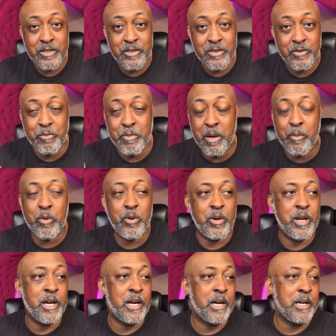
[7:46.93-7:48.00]

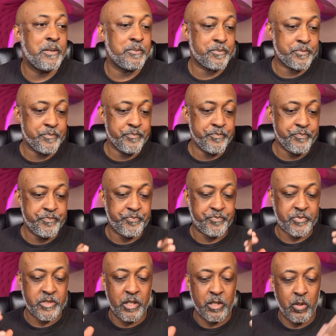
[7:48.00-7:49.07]
Remember,
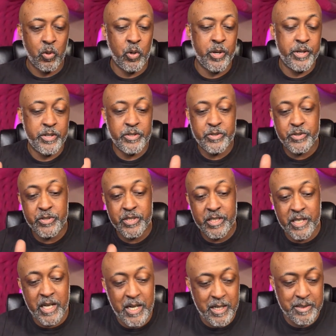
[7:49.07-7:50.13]
the lawyers used to
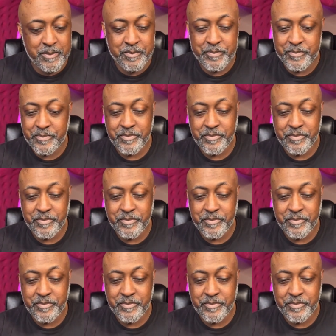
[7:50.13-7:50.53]
come,